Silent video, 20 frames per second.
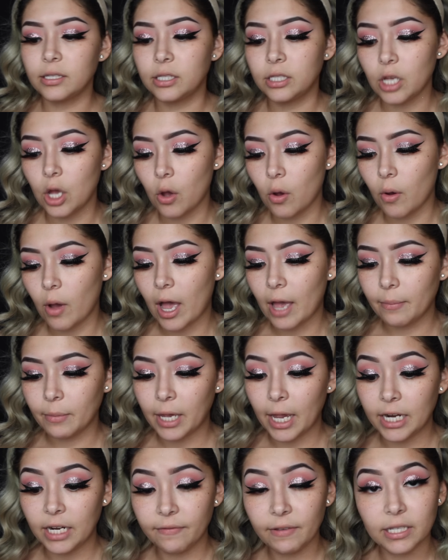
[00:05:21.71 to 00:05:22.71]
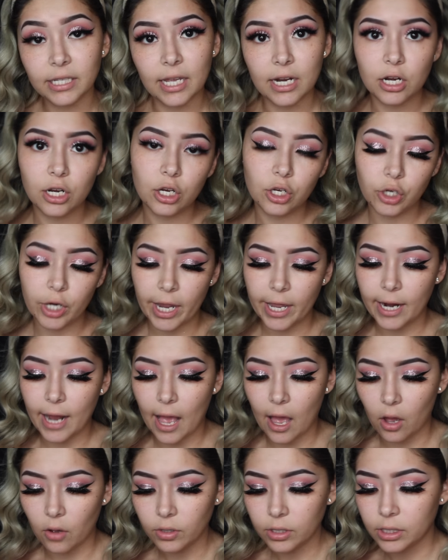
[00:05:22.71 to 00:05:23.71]
so I'm kind of excited to try it
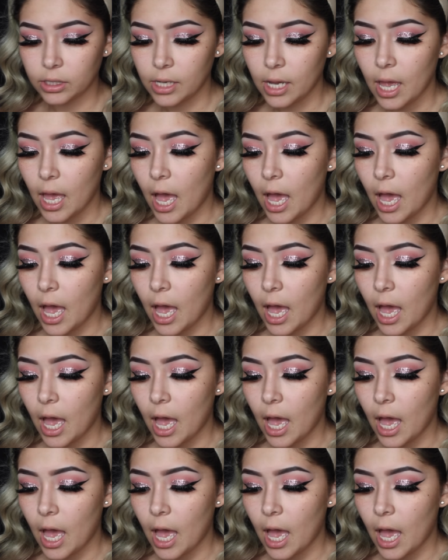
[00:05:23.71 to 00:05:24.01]
out.